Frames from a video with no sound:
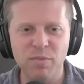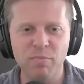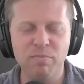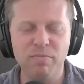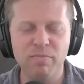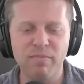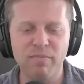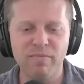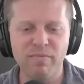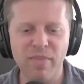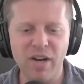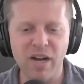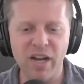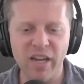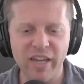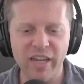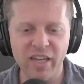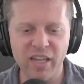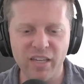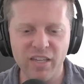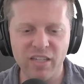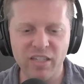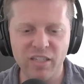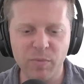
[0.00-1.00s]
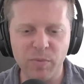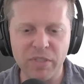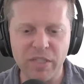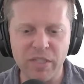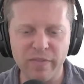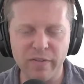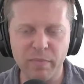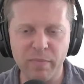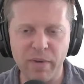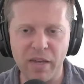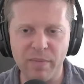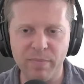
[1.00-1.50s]
My
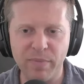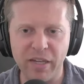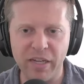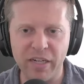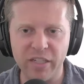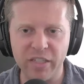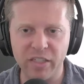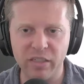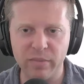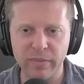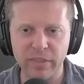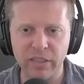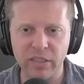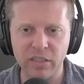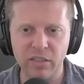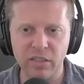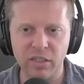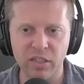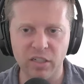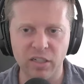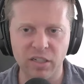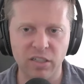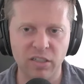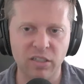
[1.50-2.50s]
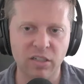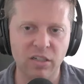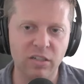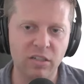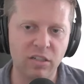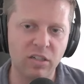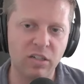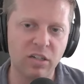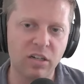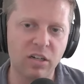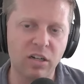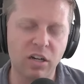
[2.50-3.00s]
specific pipeline is a little bit
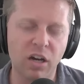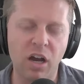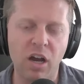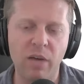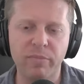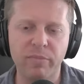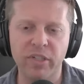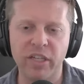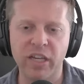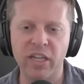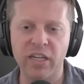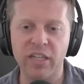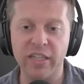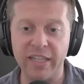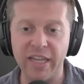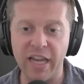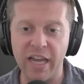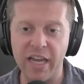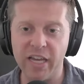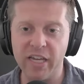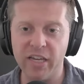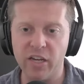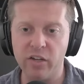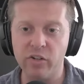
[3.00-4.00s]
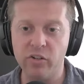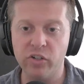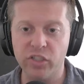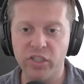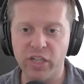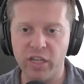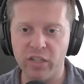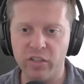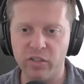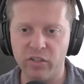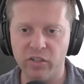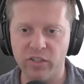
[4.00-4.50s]
complicated. Like, I
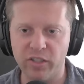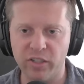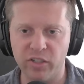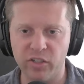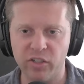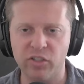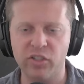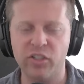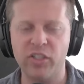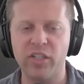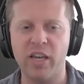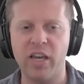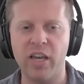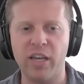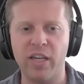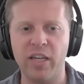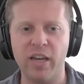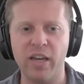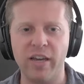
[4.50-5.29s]
understand those things you're saying.